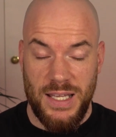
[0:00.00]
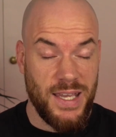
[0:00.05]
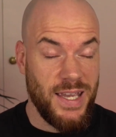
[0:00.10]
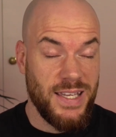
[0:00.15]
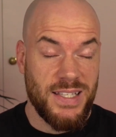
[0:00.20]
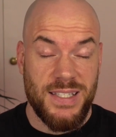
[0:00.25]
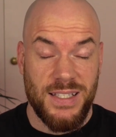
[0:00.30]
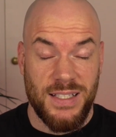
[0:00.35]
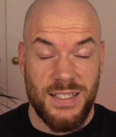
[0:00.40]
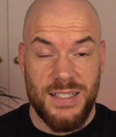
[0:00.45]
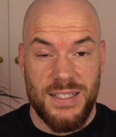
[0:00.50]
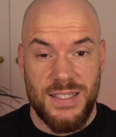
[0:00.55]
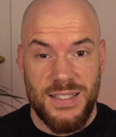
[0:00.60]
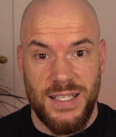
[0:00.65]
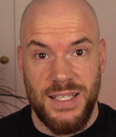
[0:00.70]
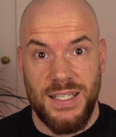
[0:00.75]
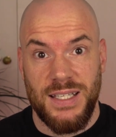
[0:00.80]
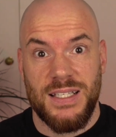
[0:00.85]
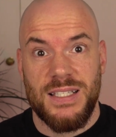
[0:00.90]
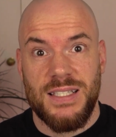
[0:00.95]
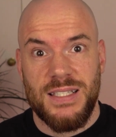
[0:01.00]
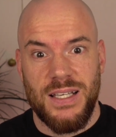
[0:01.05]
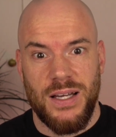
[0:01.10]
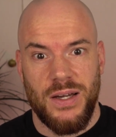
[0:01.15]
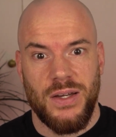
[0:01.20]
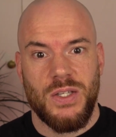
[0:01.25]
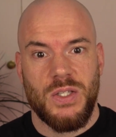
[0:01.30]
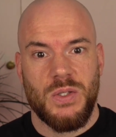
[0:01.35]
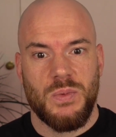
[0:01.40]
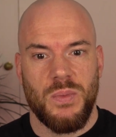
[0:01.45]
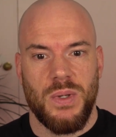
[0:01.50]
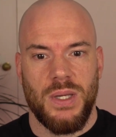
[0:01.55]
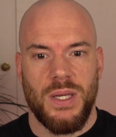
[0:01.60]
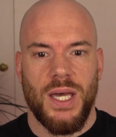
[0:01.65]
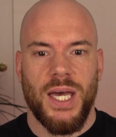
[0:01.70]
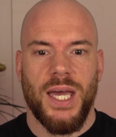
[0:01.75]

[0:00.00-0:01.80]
It excites me.